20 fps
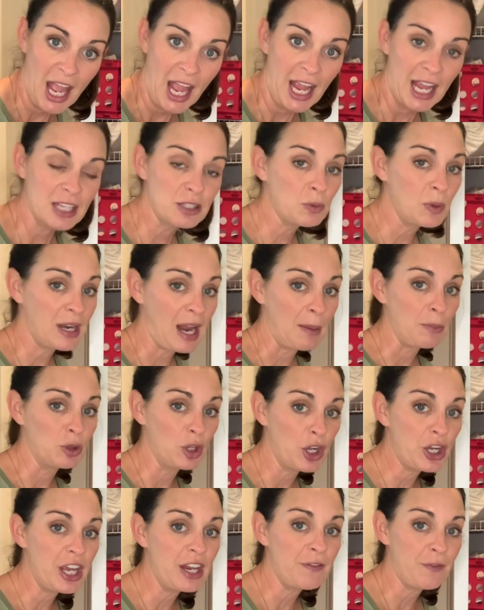is when I'm
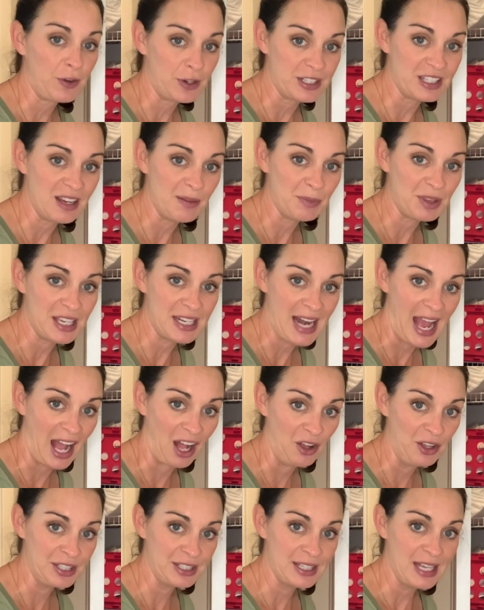looking for something
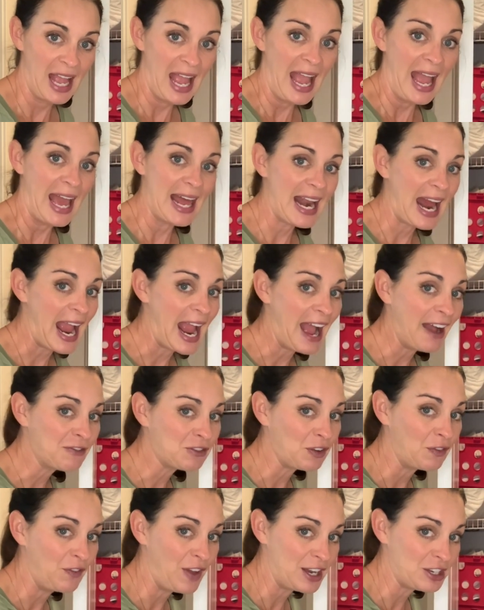else and I have
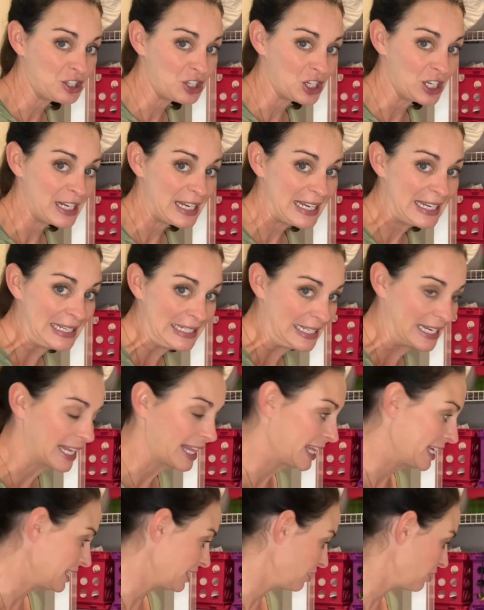to venture into this